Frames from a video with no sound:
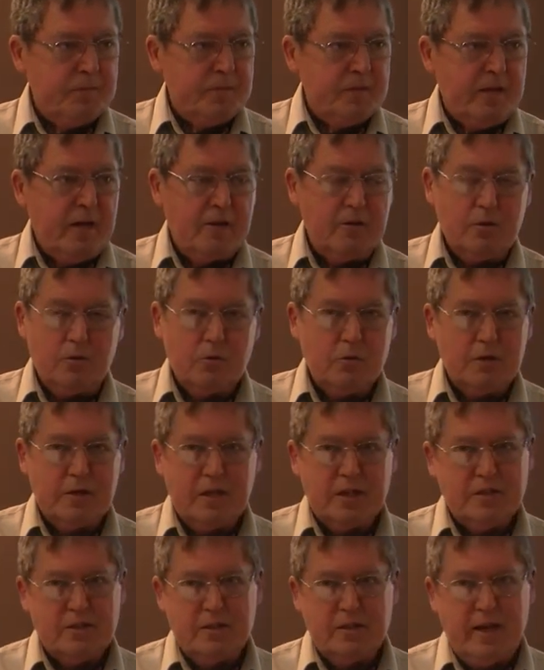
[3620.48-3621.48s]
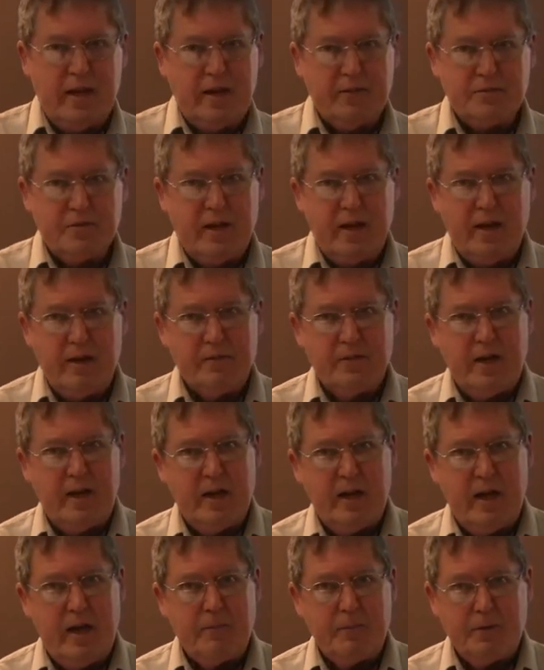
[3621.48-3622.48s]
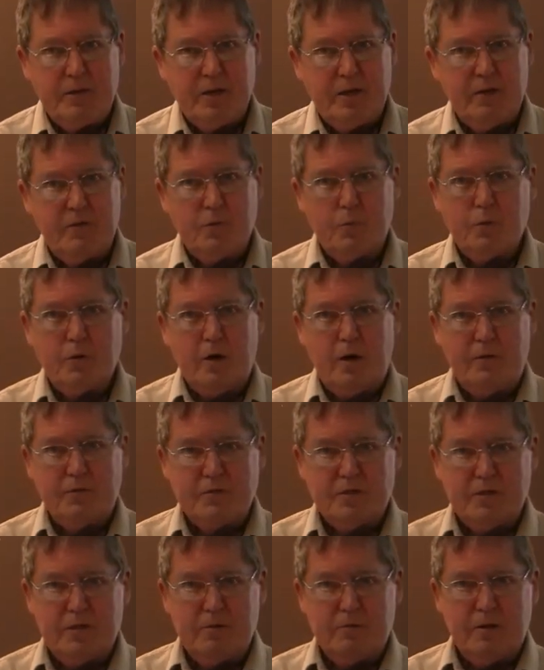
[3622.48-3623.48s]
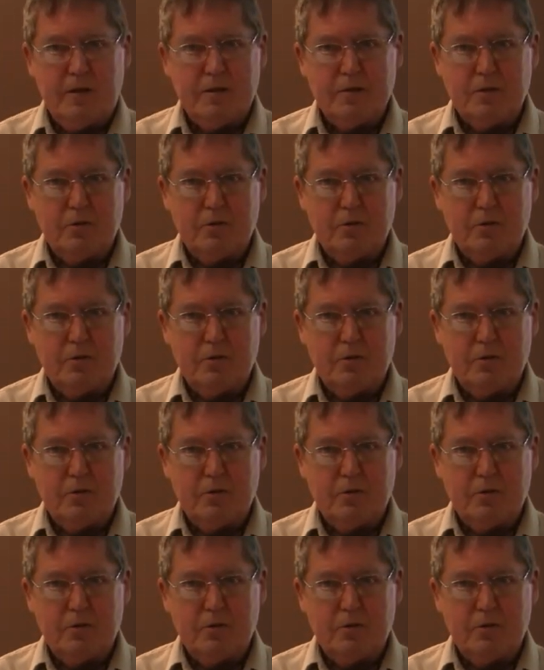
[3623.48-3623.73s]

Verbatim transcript: Now, the Lord doesn't have to have that happen to give a prophecy, right?